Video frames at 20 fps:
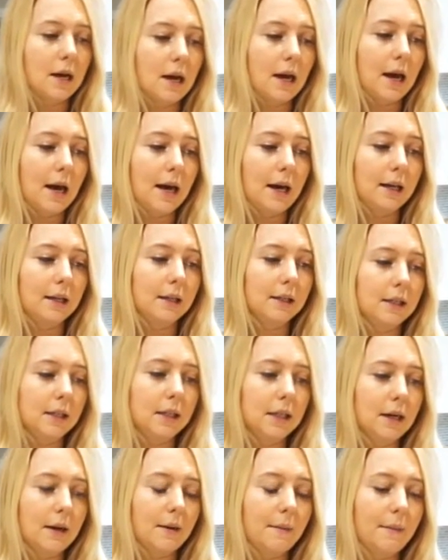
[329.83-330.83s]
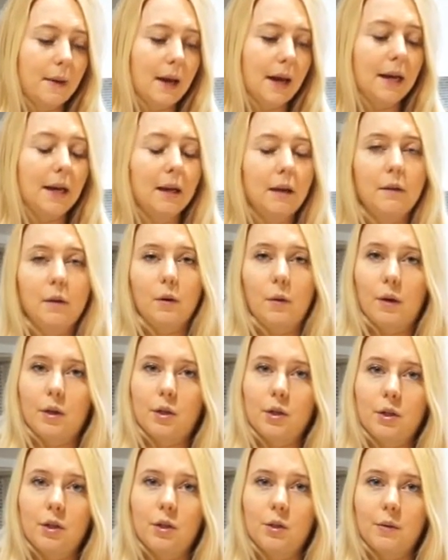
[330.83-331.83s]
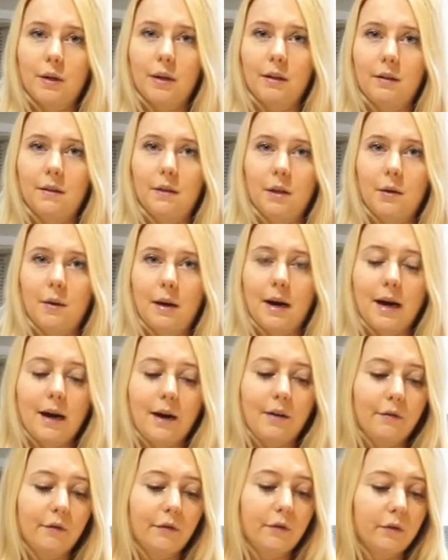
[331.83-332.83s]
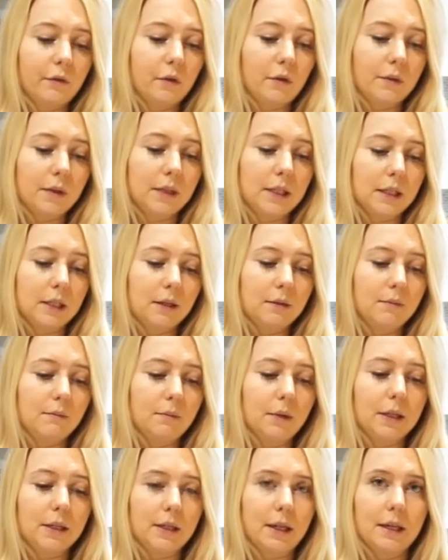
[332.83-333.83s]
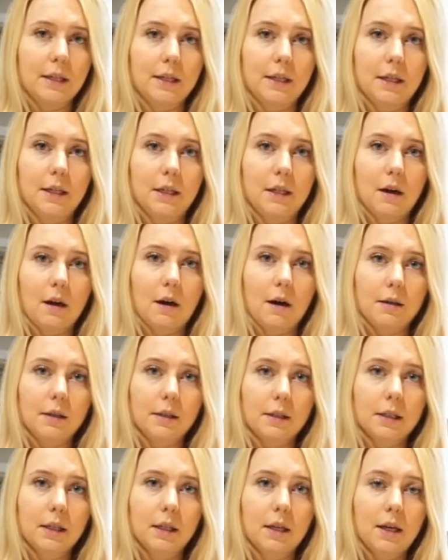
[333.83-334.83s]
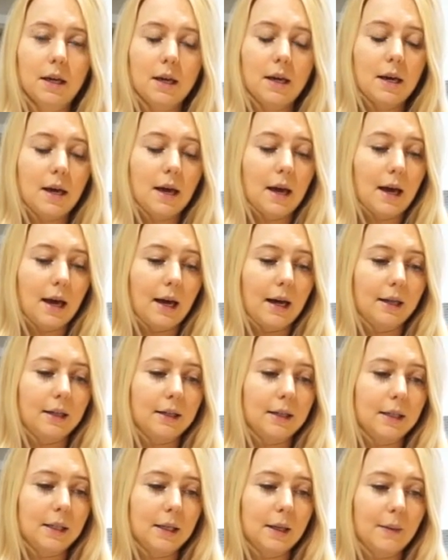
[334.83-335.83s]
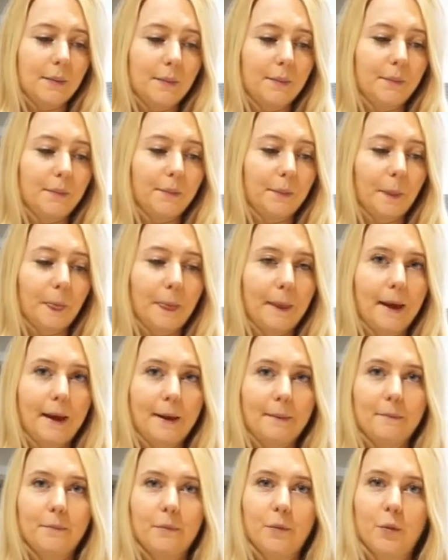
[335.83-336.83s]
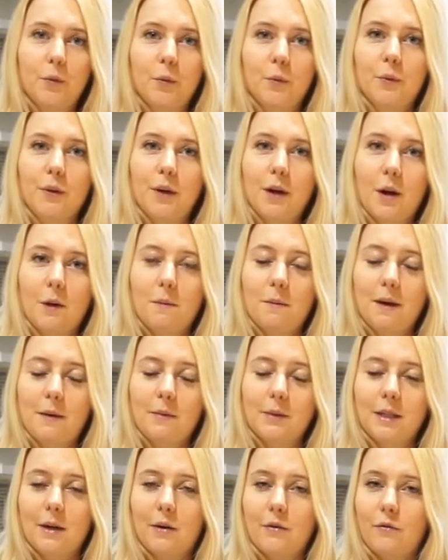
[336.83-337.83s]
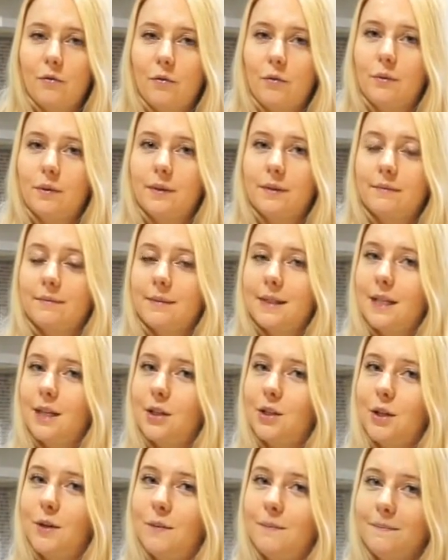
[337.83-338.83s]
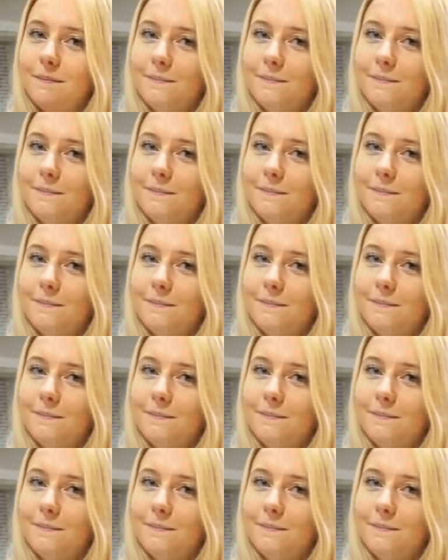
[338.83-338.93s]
And any other questions or anything that you have, obviously, please don't hesitate to ask. And I hope that was helpful, and see you soon.